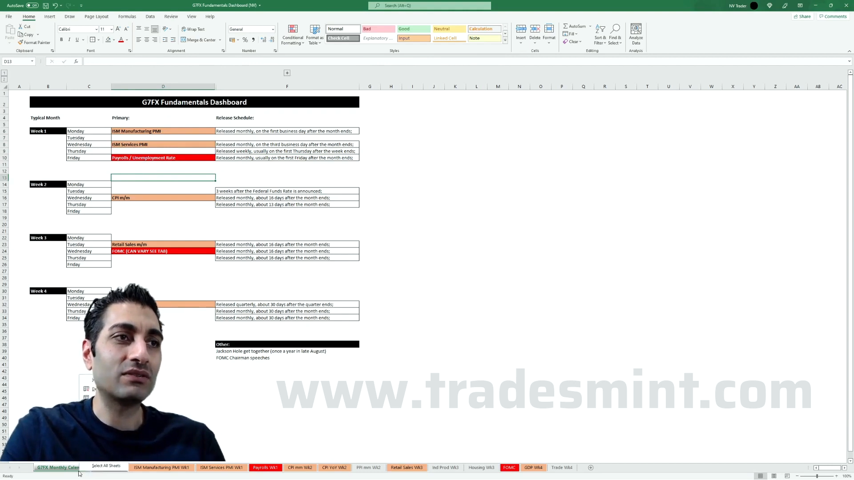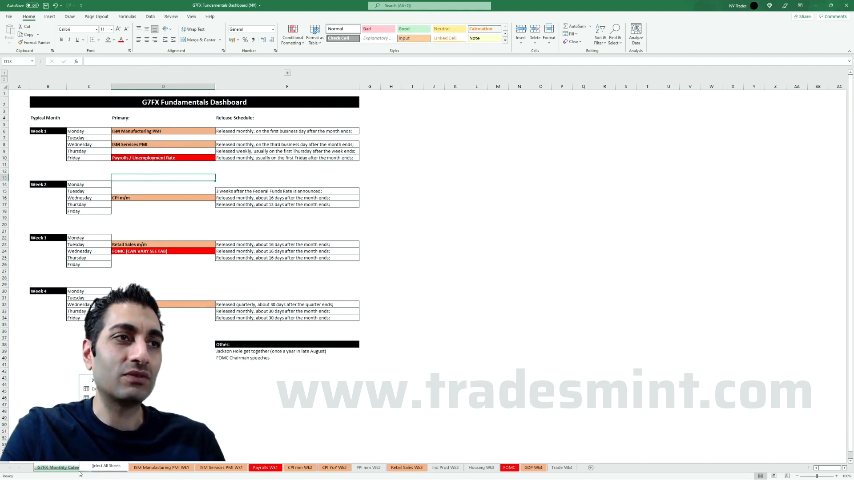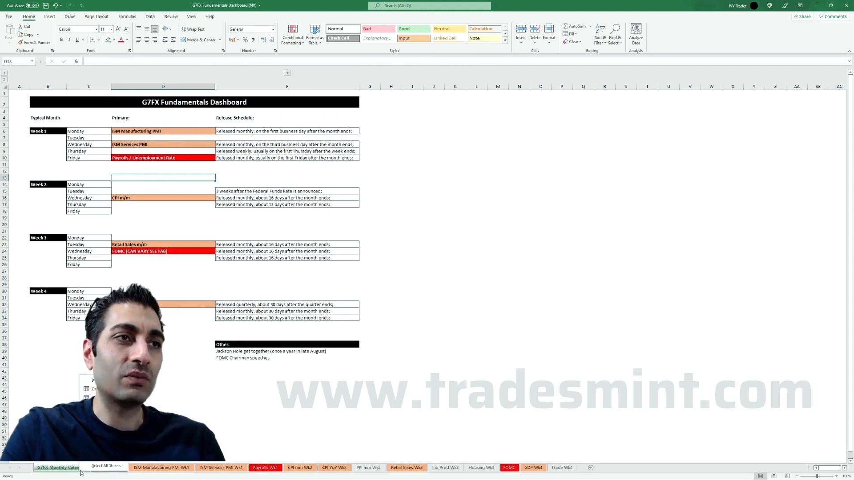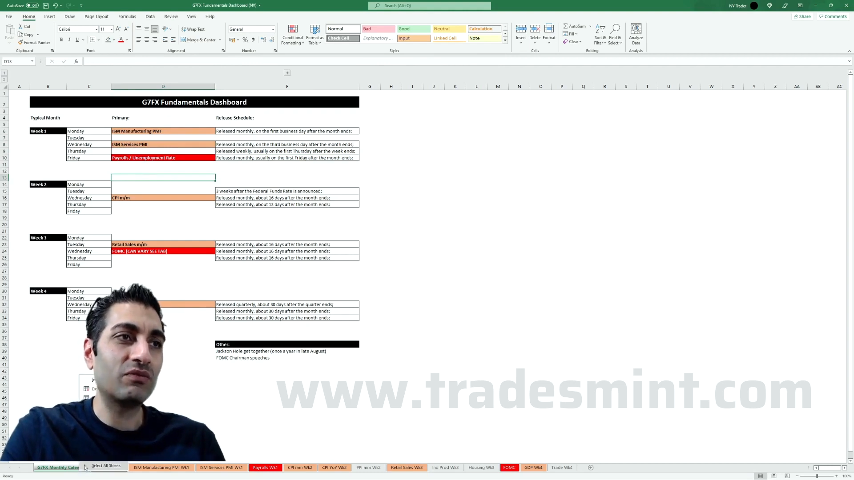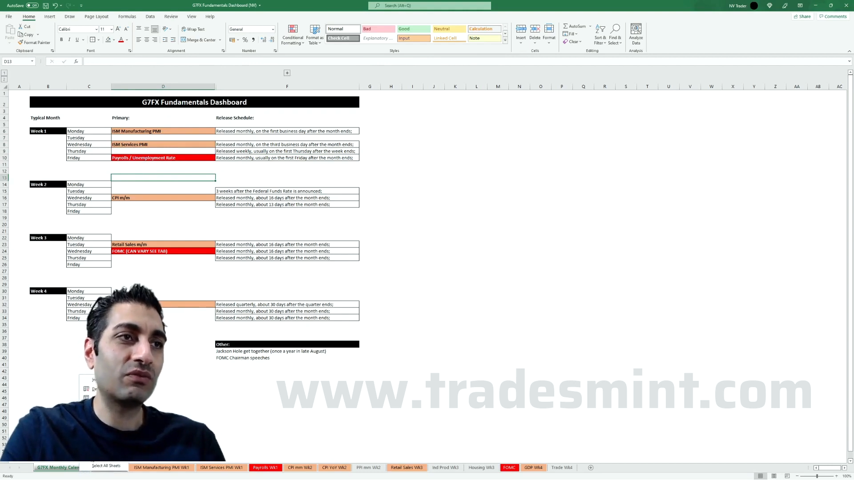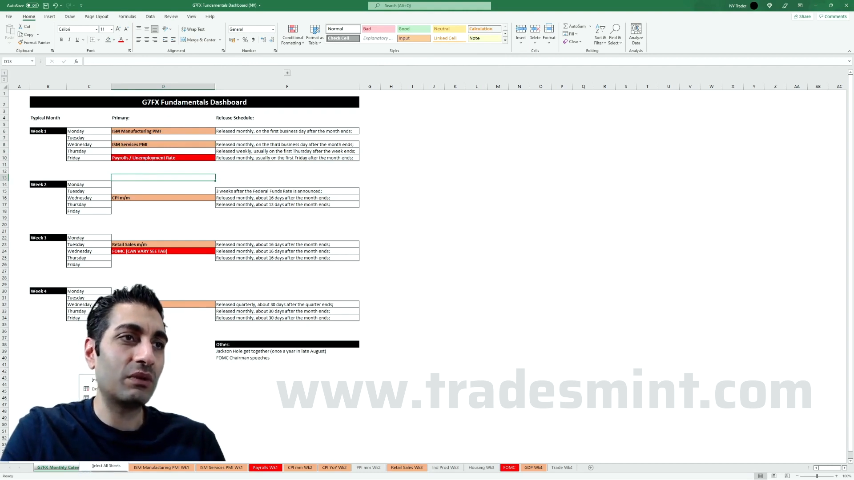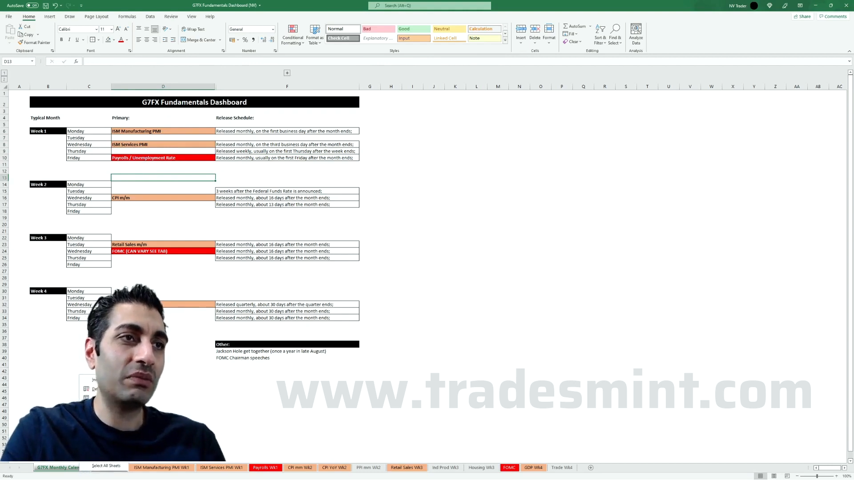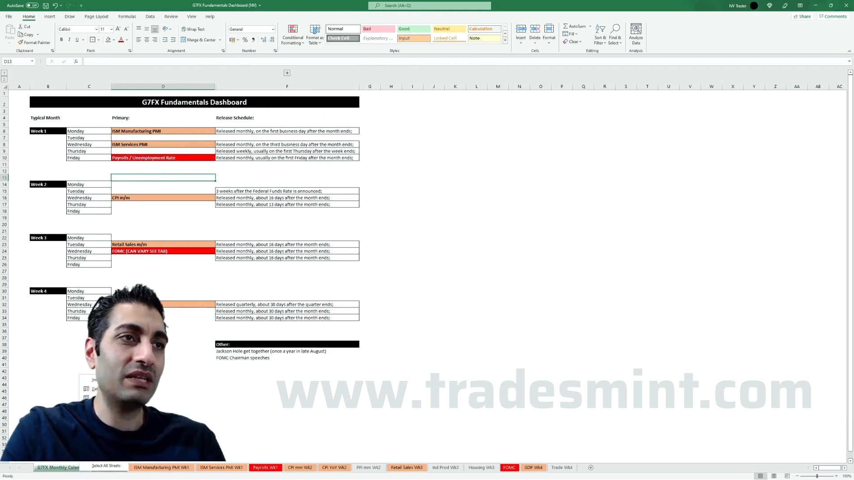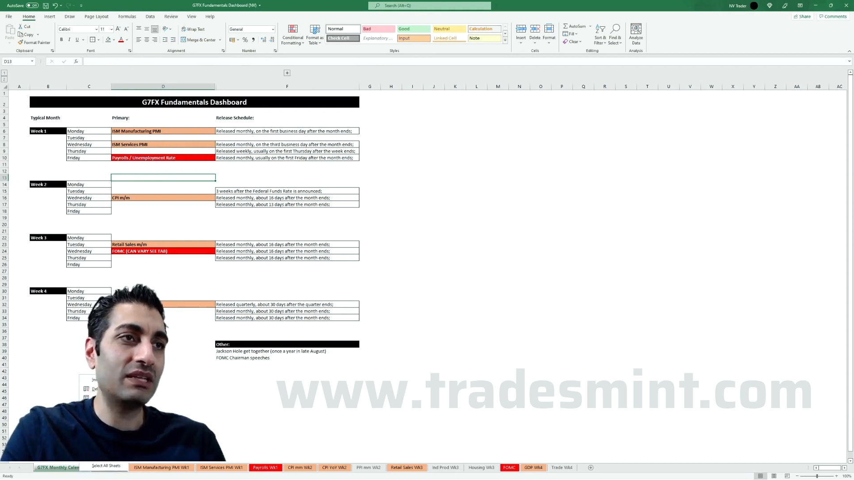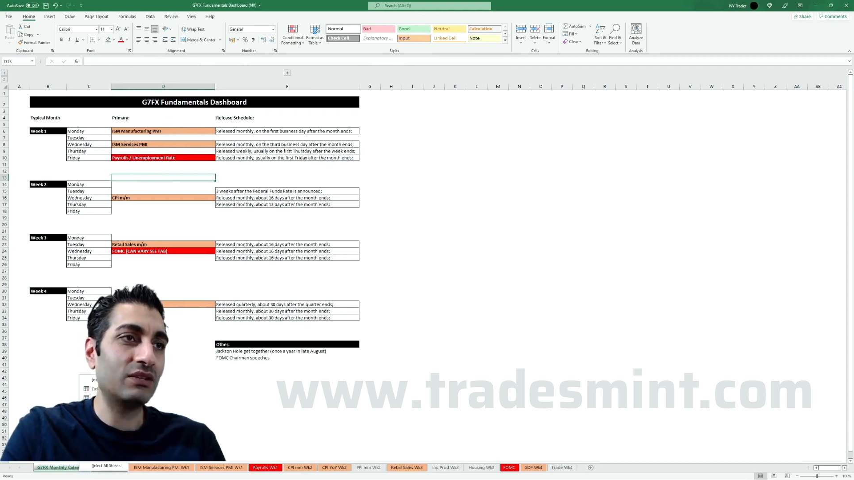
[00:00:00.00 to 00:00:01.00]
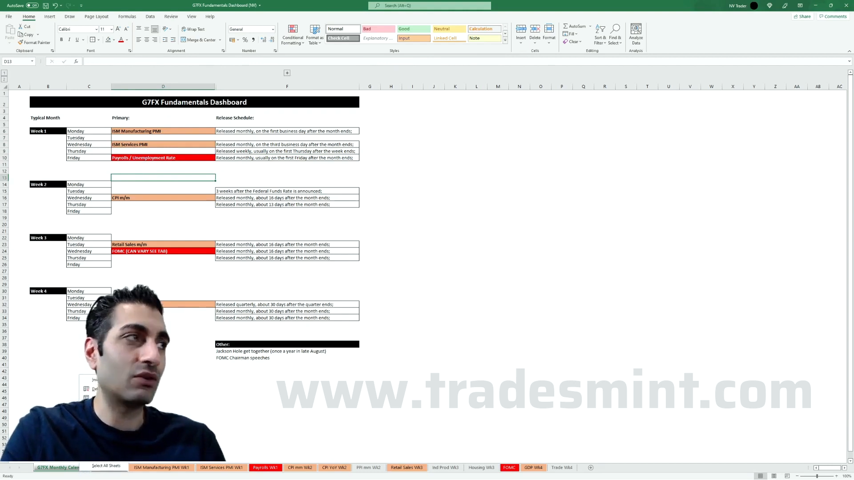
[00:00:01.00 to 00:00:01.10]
So we've completely